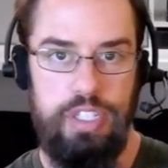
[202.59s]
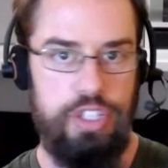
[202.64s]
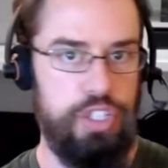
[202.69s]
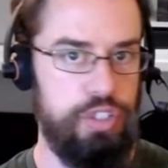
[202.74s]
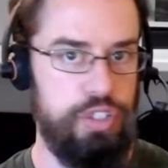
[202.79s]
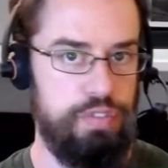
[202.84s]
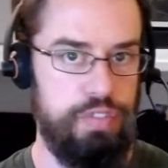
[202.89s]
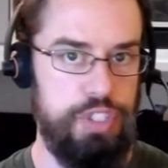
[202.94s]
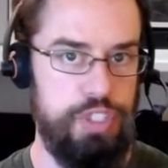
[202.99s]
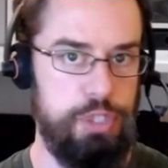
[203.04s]

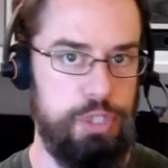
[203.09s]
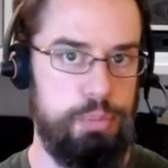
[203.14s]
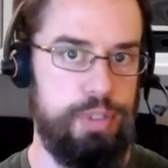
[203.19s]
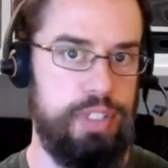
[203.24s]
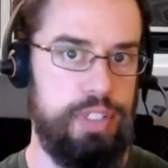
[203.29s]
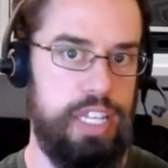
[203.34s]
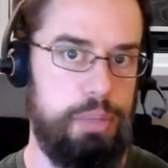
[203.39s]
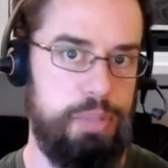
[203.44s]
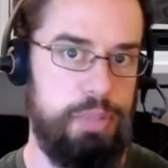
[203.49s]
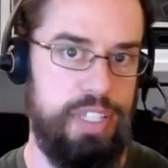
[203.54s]
the
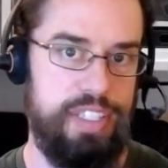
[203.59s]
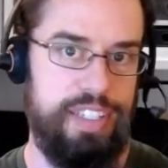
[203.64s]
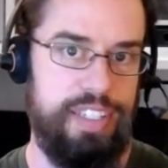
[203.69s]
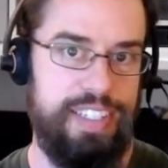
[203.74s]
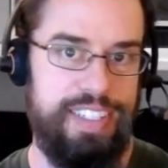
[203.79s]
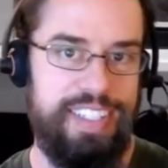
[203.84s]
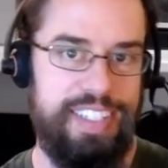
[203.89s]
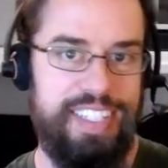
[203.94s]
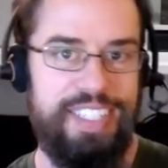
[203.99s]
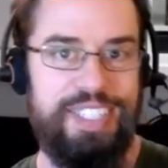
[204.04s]
invisible enemy,
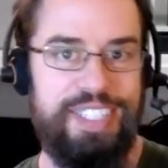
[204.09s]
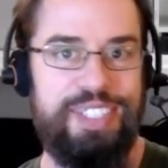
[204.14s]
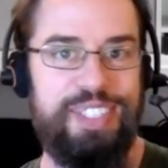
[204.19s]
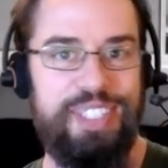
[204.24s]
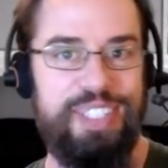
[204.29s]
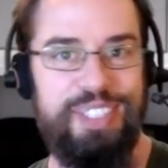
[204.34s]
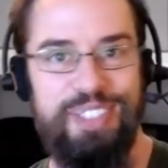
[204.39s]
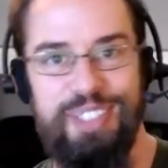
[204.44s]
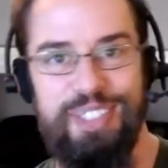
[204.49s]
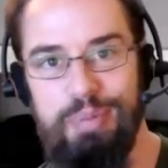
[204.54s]

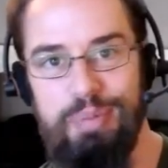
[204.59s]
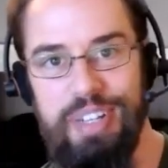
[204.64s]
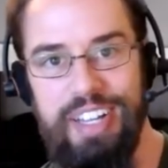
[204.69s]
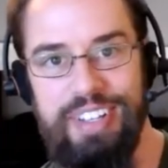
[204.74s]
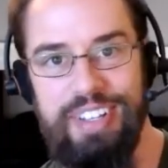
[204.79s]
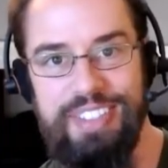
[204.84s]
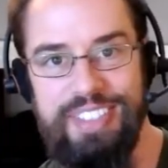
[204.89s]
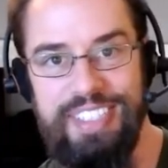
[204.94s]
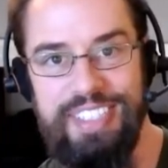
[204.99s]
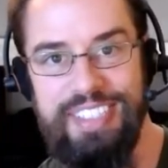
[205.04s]
as Trump
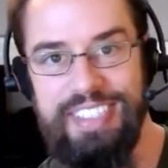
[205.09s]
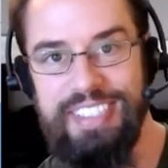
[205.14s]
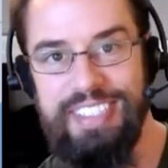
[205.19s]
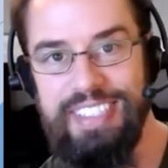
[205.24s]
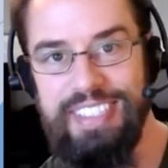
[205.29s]
calls it.